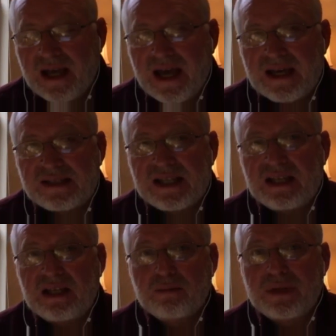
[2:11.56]
As
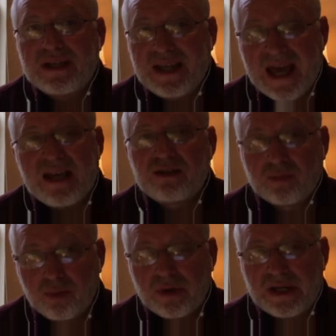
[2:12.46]
he began to
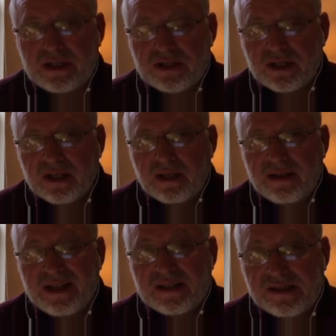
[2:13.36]
preach,
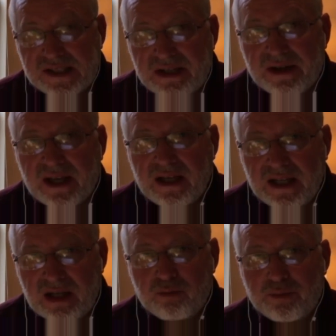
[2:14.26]
the Assyrian
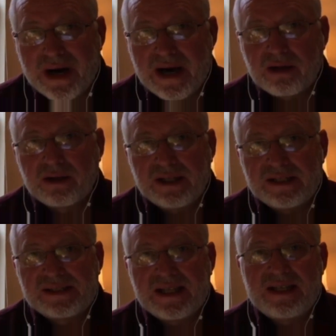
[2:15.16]
Empire
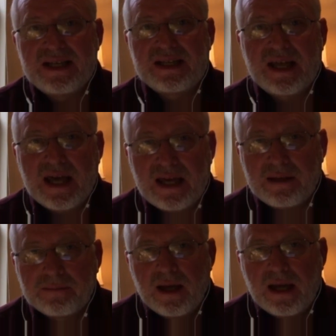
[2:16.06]
is in decay,
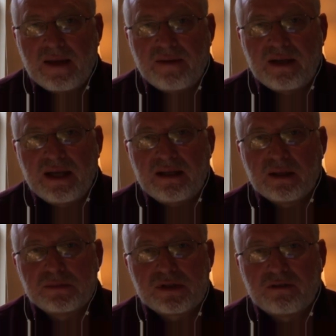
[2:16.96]
and the
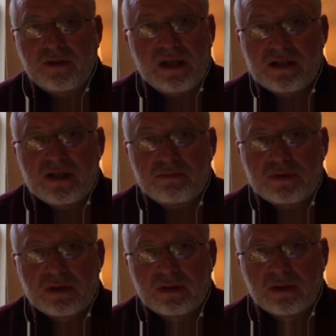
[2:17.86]
kingdoms of
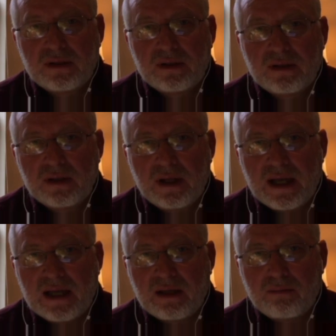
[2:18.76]
Egypt
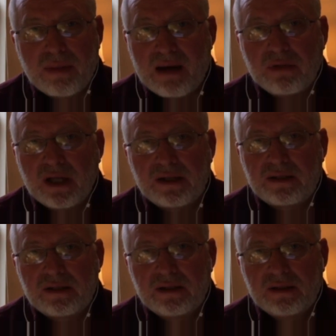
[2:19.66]
and
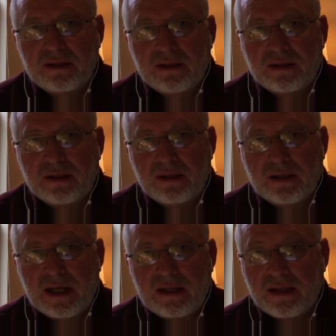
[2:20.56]
Babylon
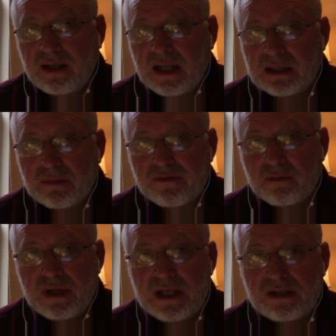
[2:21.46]
and the kingdom of the
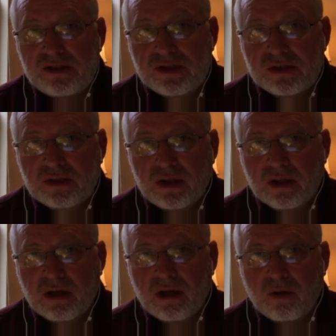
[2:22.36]
Medes
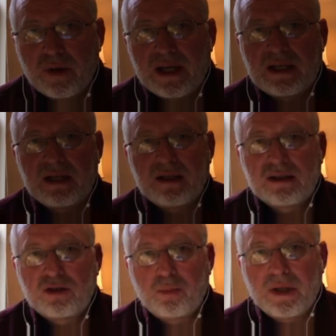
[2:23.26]
are all waiting
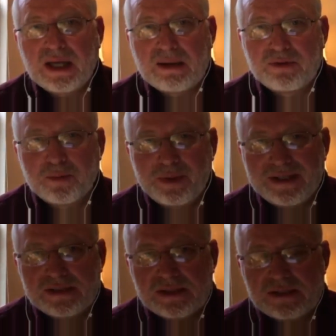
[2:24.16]
to pick up the
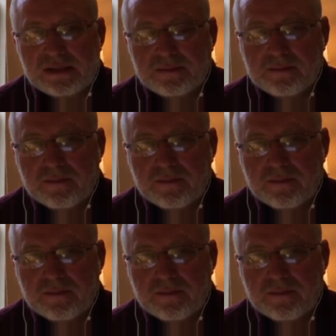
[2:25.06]
pieces.